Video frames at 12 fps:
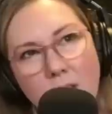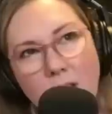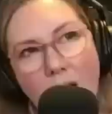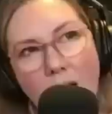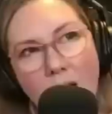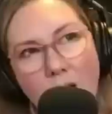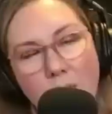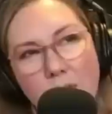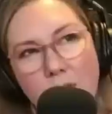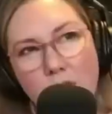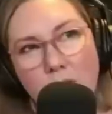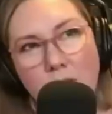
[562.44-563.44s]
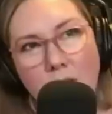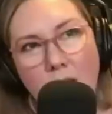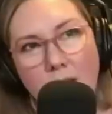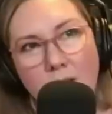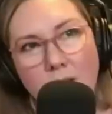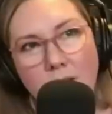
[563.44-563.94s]
I always just,
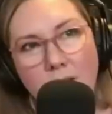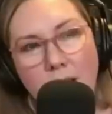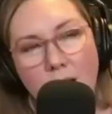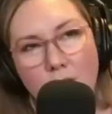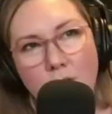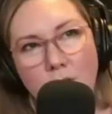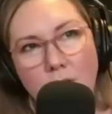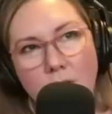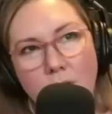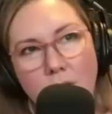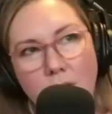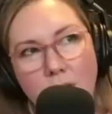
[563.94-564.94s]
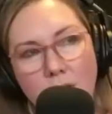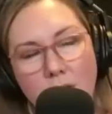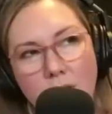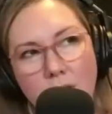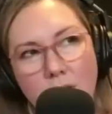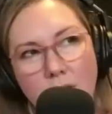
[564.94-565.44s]
I naturally,
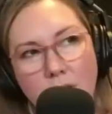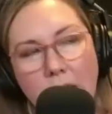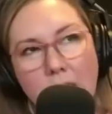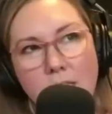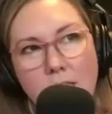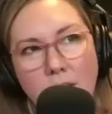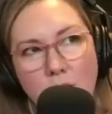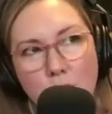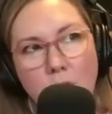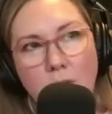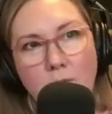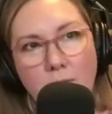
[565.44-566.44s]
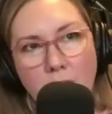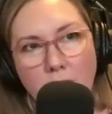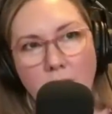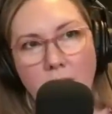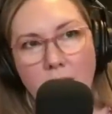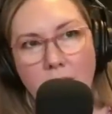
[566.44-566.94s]
like, instinctually felt
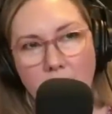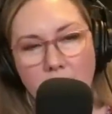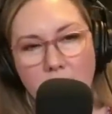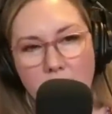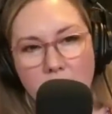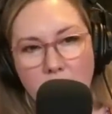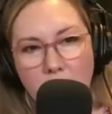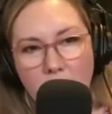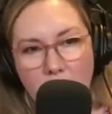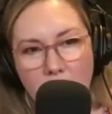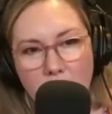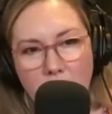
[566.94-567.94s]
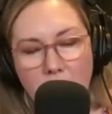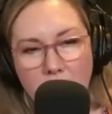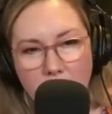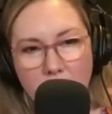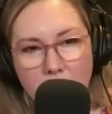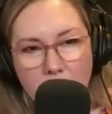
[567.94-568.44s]
like I needed to see Kate. I
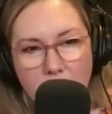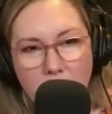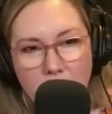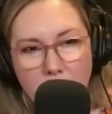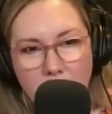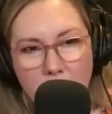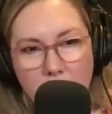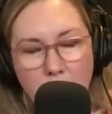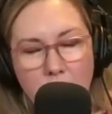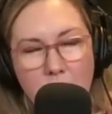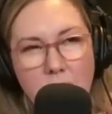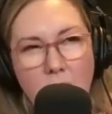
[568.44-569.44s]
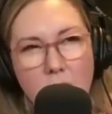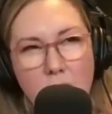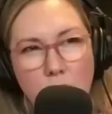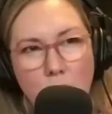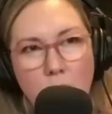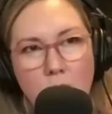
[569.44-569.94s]
needed to hear, because we saw
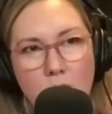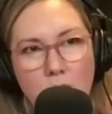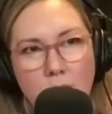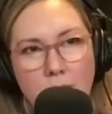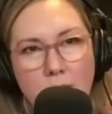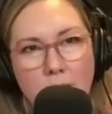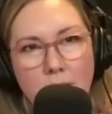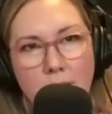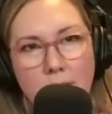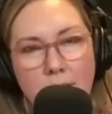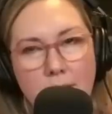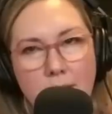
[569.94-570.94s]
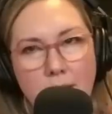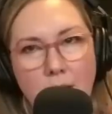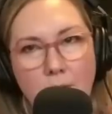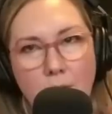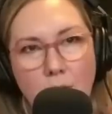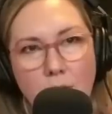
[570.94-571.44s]
so much
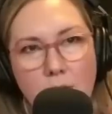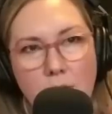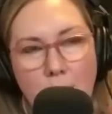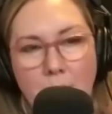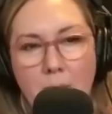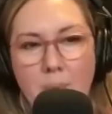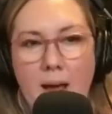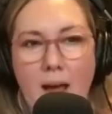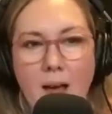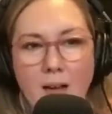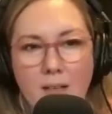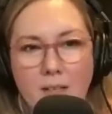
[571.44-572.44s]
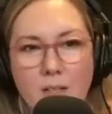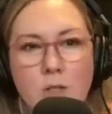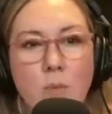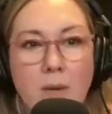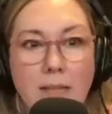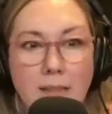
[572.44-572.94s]
of her stepping back, like
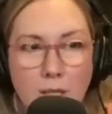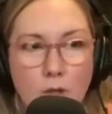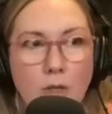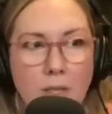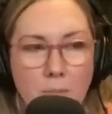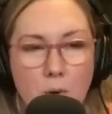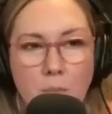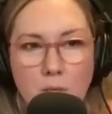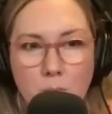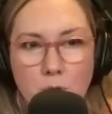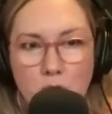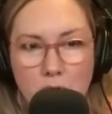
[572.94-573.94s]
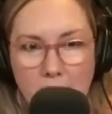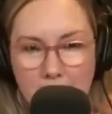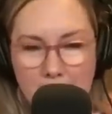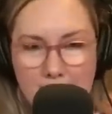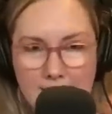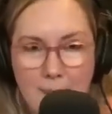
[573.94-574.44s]
so many literally moments where she's
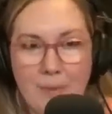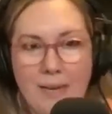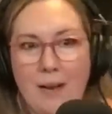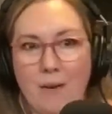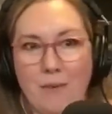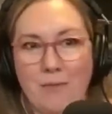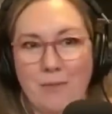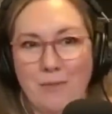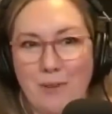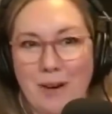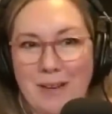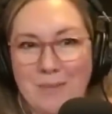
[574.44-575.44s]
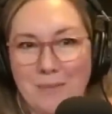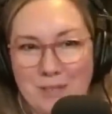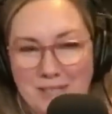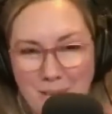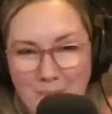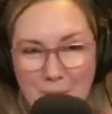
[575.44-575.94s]
like stepping out of the frame or
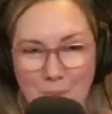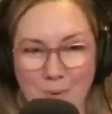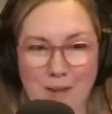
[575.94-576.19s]
stepping away